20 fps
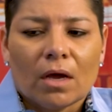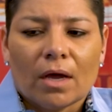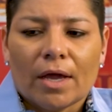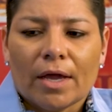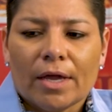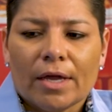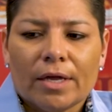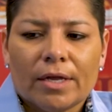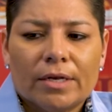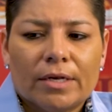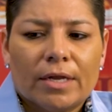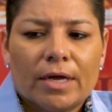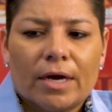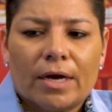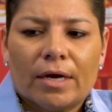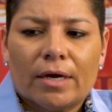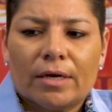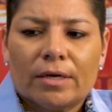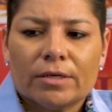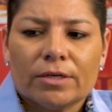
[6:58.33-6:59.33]
And,
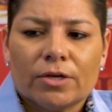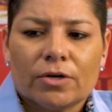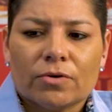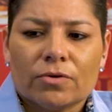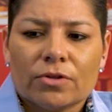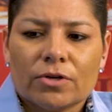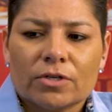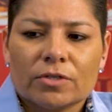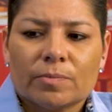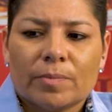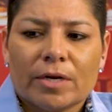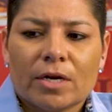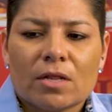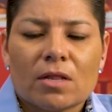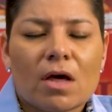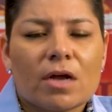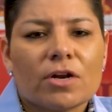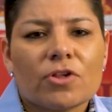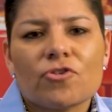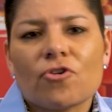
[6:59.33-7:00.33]
you know, there's been a
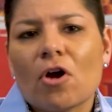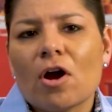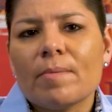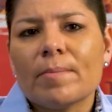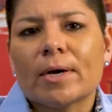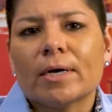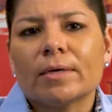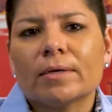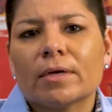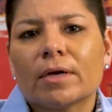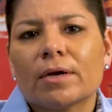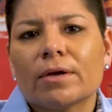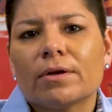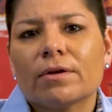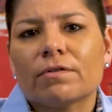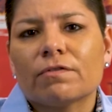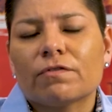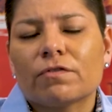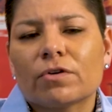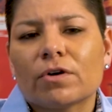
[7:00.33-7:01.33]
lot of
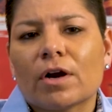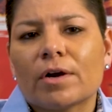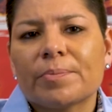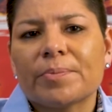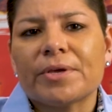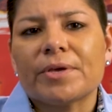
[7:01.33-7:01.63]
trauma for our